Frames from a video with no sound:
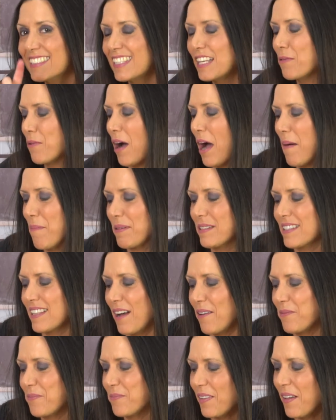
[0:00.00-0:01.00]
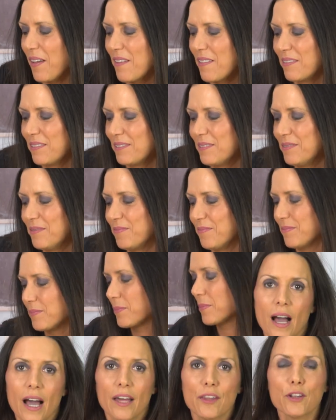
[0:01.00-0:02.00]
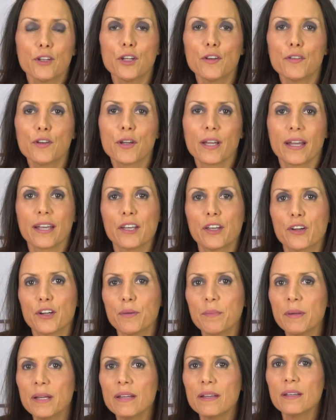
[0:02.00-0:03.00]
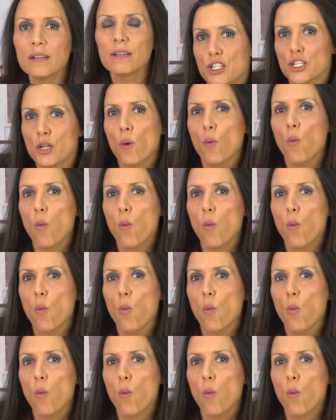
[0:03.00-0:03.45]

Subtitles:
see what happens now. I don't know if you can hear me. So